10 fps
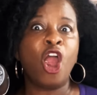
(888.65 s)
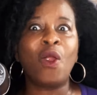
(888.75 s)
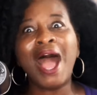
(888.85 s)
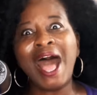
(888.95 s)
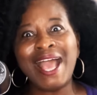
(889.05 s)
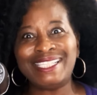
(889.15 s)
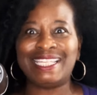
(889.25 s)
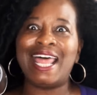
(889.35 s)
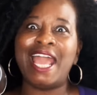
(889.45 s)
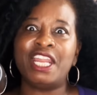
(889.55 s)
her
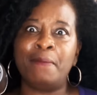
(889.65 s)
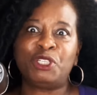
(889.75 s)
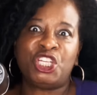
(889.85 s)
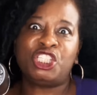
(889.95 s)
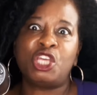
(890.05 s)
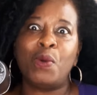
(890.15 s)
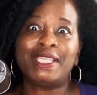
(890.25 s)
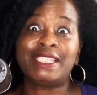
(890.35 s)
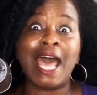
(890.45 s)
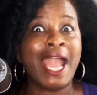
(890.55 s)
eyes light up. She's so
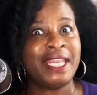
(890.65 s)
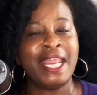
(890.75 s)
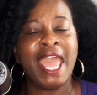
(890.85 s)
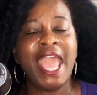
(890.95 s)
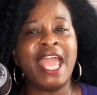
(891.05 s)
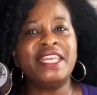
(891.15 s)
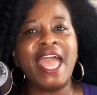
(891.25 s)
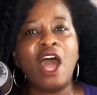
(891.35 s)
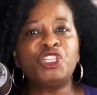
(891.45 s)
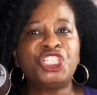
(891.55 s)
excited. And
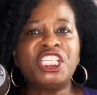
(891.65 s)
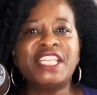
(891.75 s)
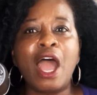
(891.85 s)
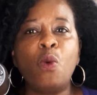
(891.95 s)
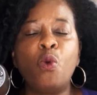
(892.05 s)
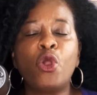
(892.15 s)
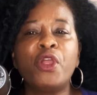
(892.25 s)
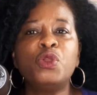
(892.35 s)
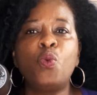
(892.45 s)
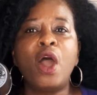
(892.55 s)
now she's not
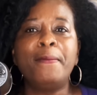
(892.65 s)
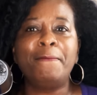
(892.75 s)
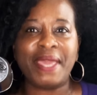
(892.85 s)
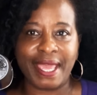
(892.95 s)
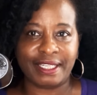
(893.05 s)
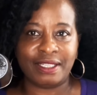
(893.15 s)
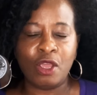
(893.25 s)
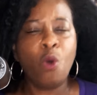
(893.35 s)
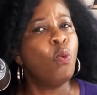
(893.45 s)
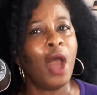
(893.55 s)
worried one
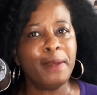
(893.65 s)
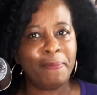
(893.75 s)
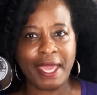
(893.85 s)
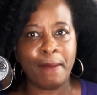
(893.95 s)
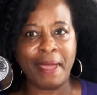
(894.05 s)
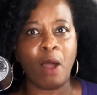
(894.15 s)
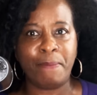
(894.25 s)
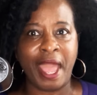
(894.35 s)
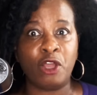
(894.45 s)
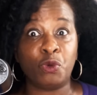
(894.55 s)
bit. One bit
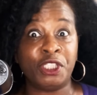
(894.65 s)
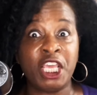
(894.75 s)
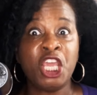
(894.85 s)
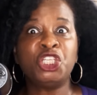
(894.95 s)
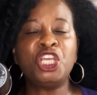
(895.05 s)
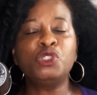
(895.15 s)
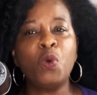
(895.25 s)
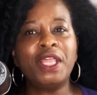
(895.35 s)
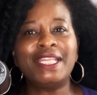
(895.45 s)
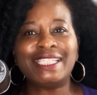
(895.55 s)
about boundaries. She's
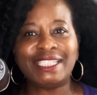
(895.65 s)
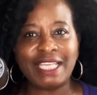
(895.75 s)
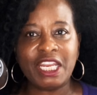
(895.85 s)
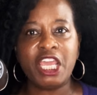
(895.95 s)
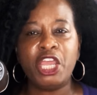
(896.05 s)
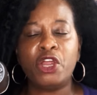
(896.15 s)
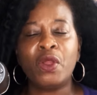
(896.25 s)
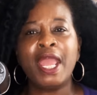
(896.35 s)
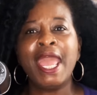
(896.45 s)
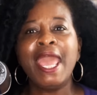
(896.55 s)
willing to sit
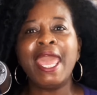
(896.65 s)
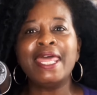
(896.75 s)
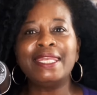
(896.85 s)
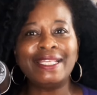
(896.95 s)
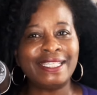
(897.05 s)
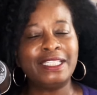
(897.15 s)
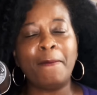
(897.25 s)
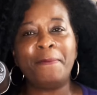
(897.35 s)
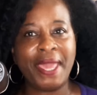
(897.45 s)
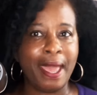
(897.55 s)
here and listen
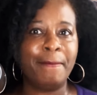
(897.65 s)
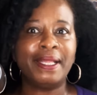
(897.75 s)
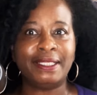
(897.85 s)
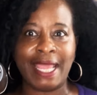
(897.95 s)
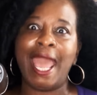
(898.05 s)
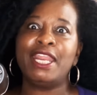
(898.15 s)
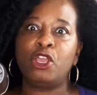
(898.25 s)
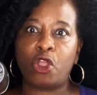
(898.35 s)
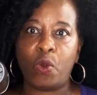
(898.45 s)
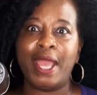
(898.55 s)
to Pimp
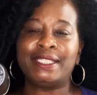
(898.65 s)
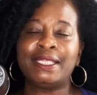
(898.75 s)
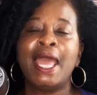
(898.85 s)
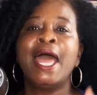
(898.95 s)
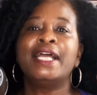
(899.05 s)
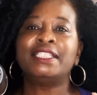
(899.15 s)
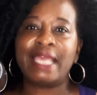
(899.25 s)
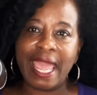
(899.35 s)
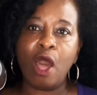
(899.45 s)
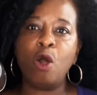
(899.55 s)
Daddy Chris
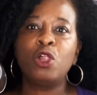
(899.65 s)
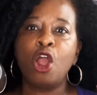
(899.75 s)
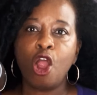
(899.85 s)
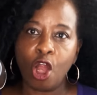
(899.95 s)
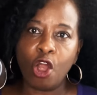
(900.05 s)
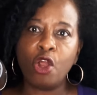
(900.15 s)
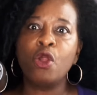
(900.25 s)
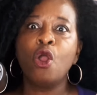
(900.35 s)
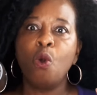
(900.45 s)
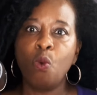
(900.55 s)
tell her